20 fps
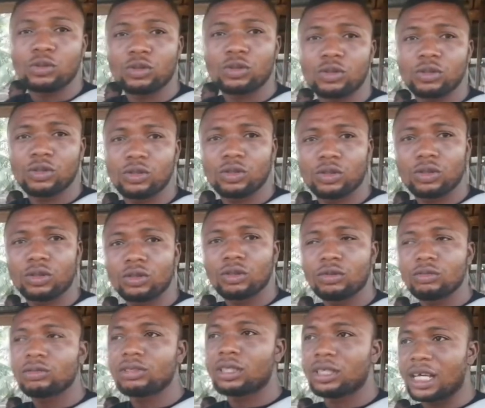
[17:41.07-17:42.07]
2 by 2. 2 by 2.
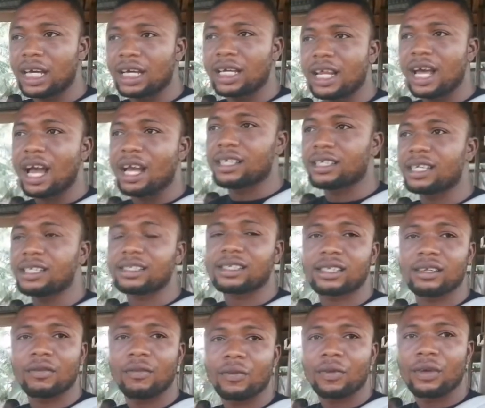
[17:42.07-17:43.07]
Okay.
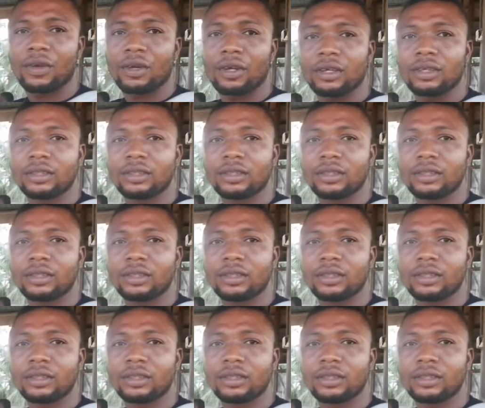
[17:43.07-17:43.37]
So it means